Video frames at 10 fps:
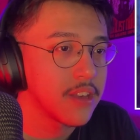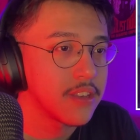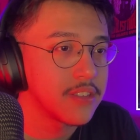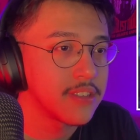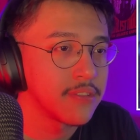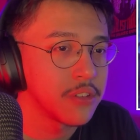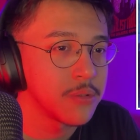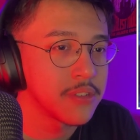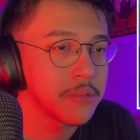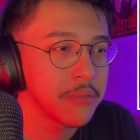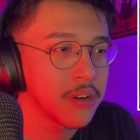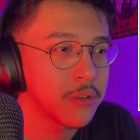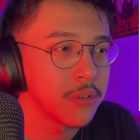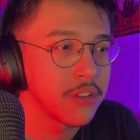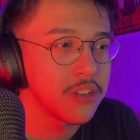He's even using
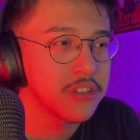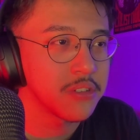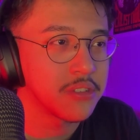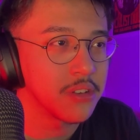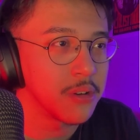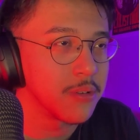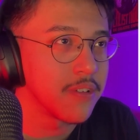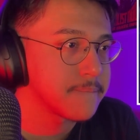medical ninjutsu.